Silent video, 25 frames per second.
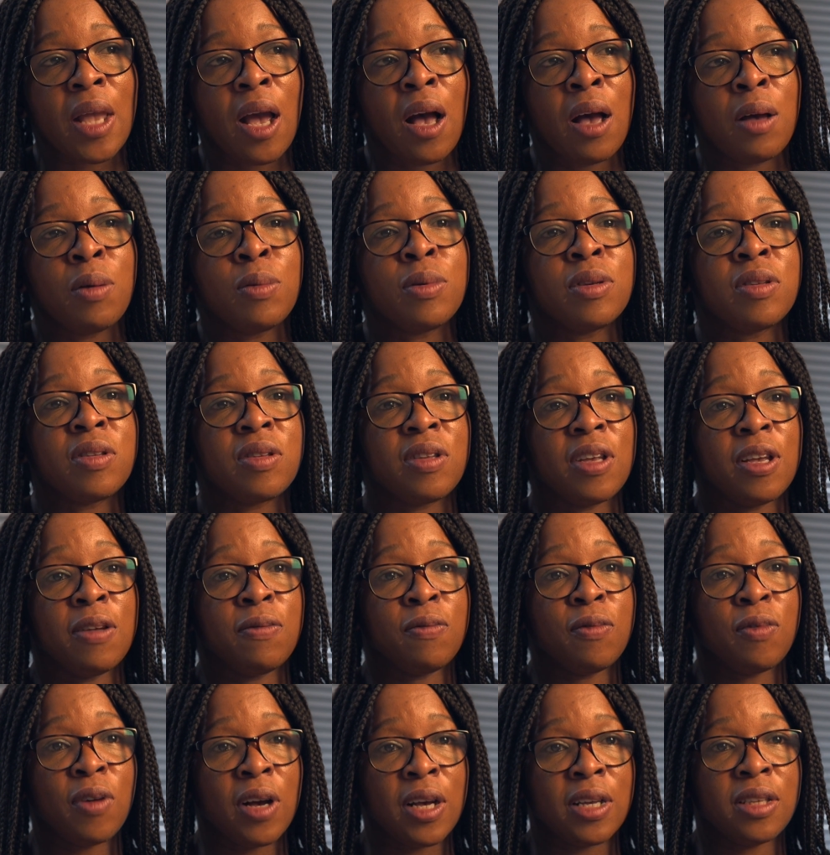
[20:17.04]
I was
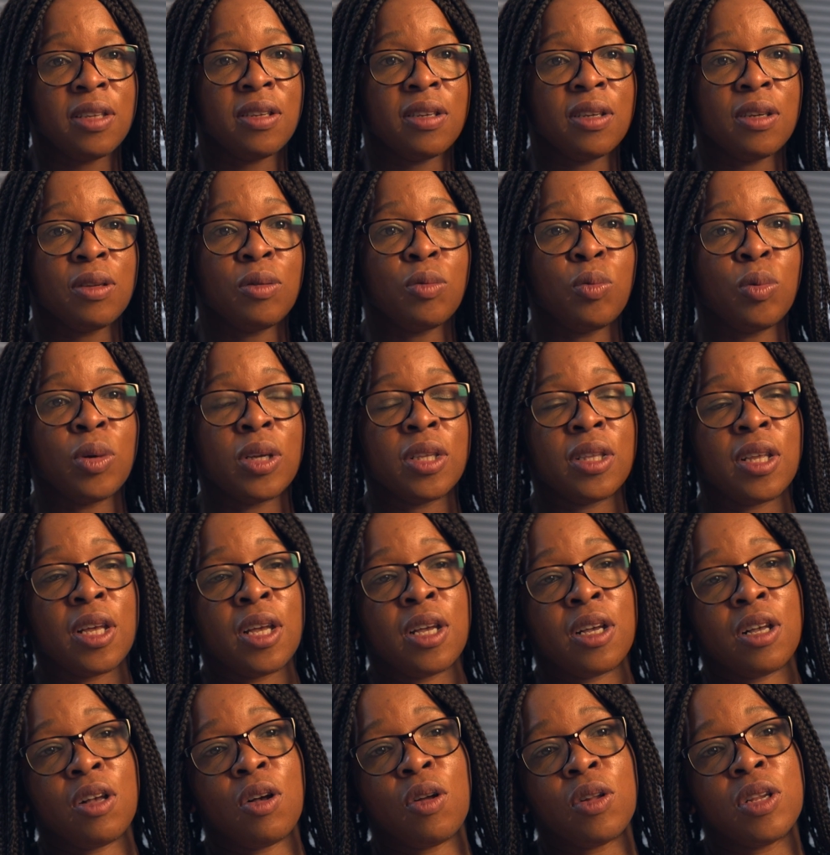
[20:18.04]
invited with
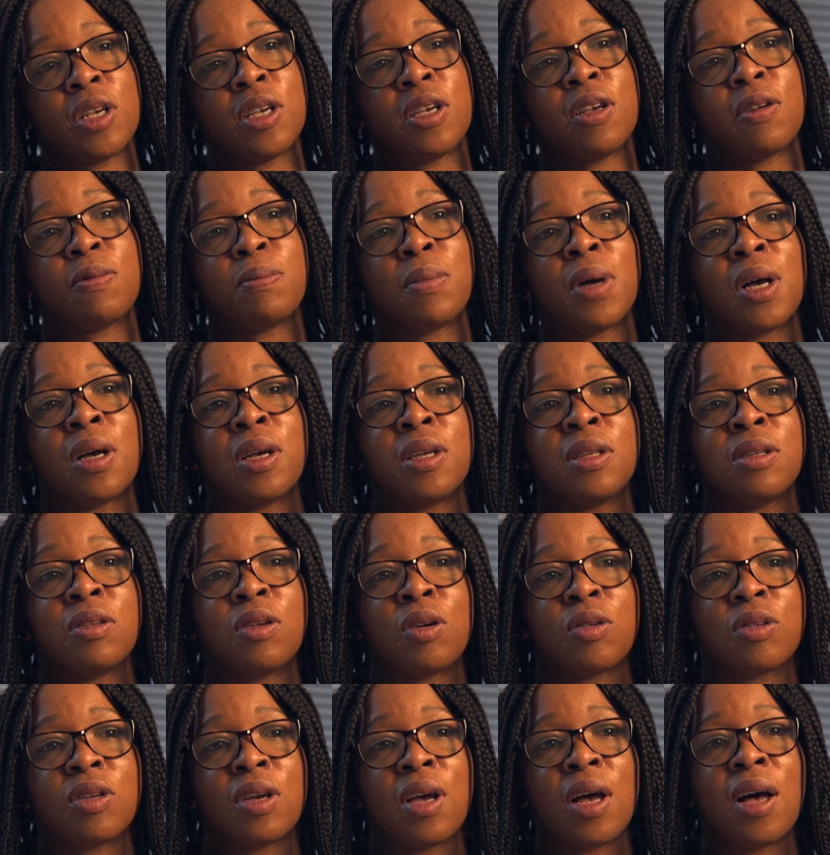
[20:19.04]
a colleague of mine,
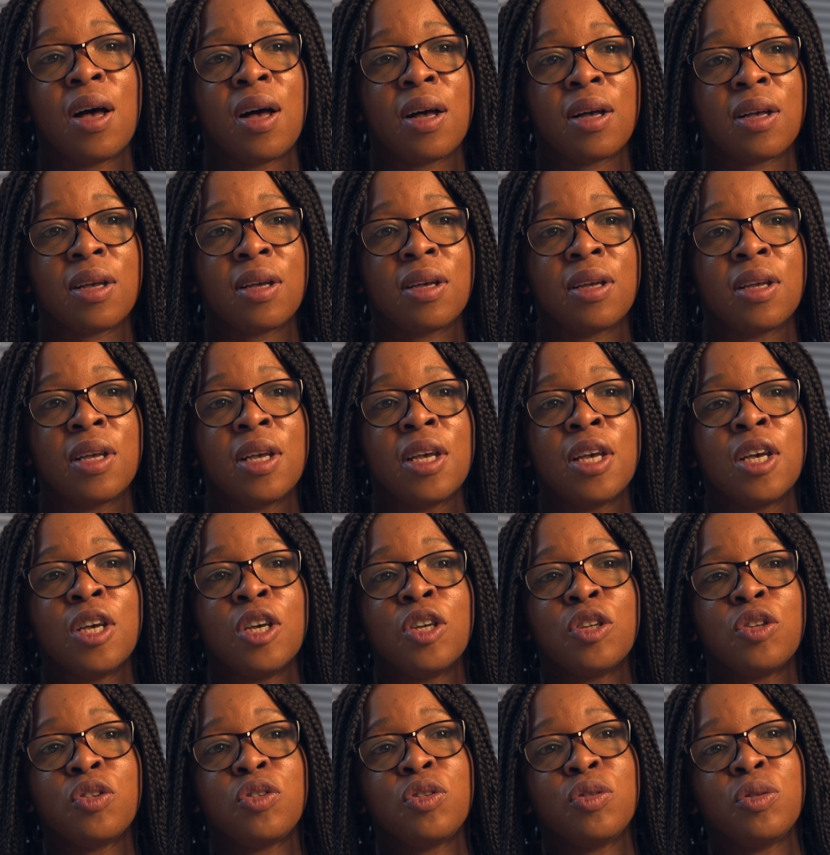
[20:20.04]
Dr. Huck,
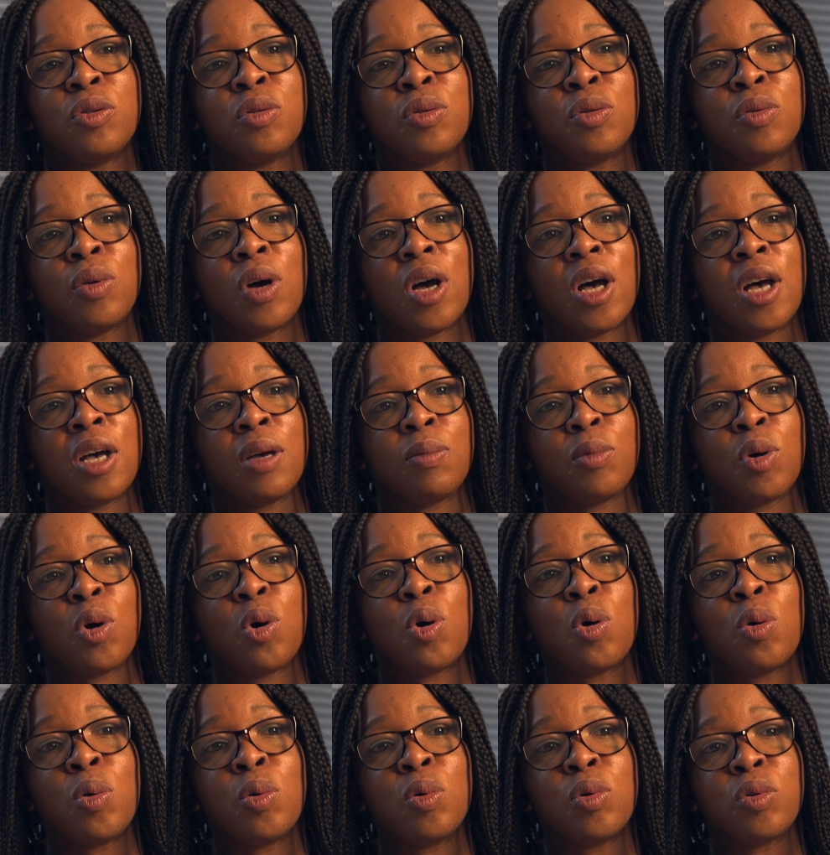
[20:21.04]
to
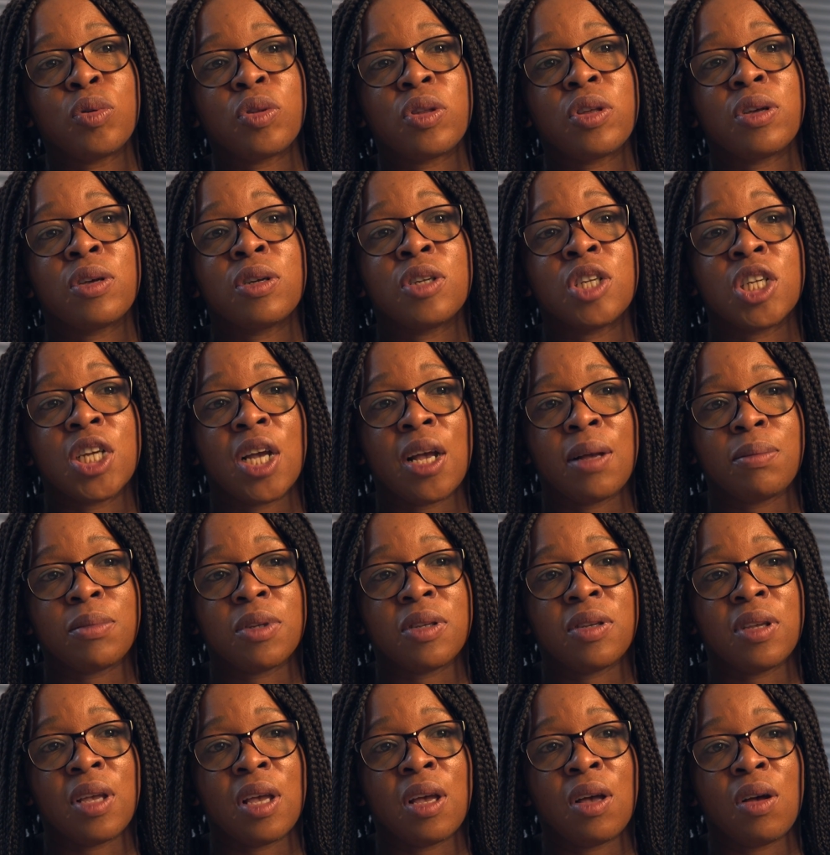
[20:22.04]
co-author a
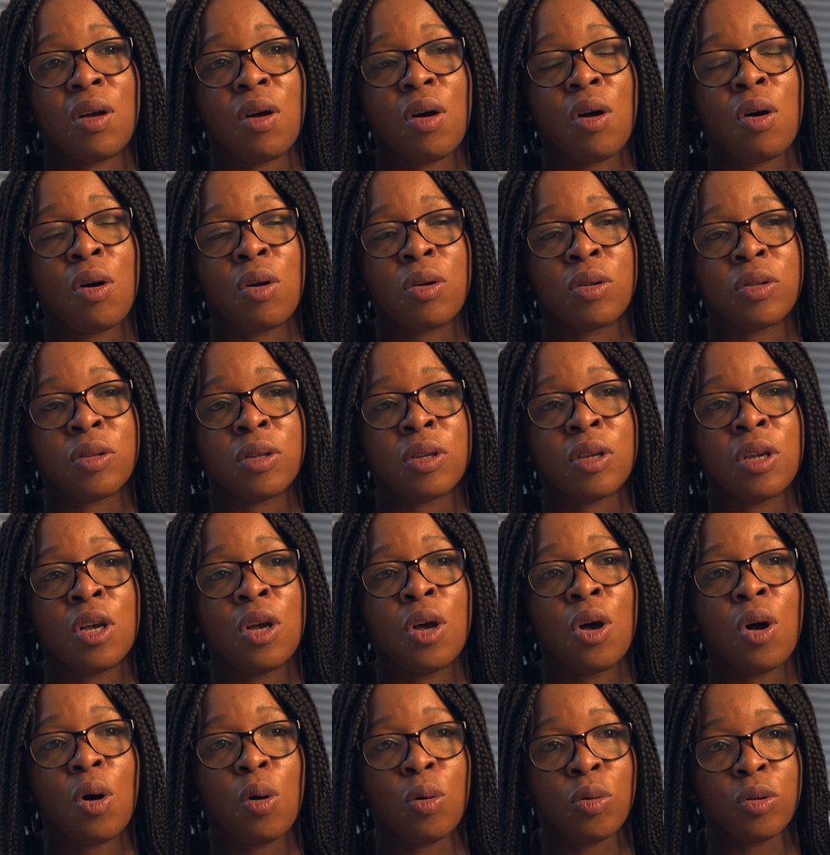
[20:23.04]
chapter on
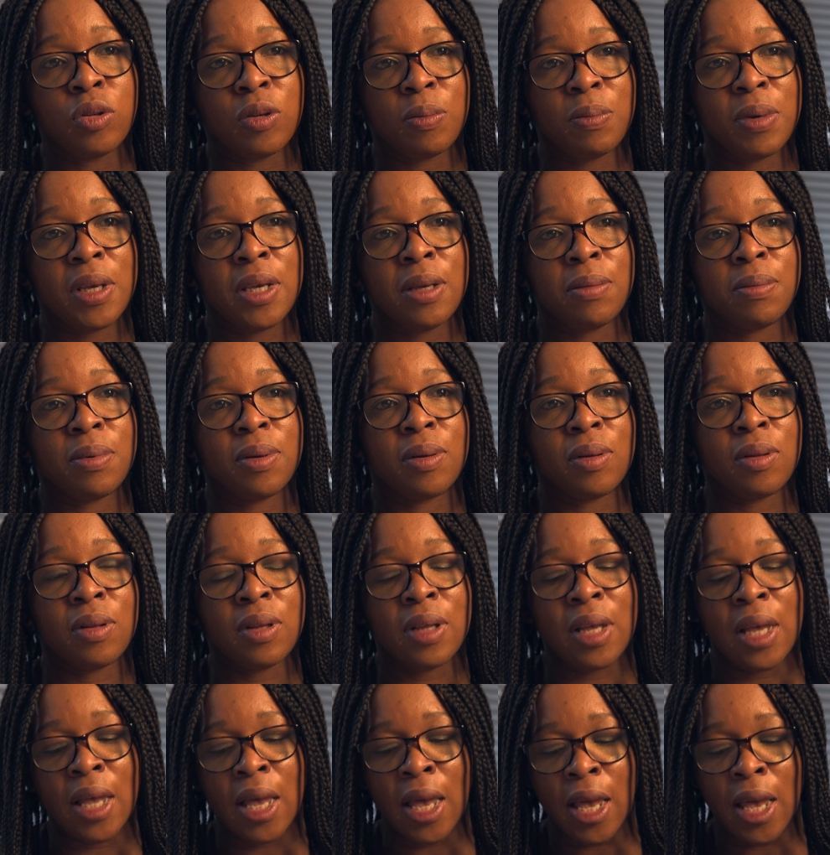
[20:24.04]
older people.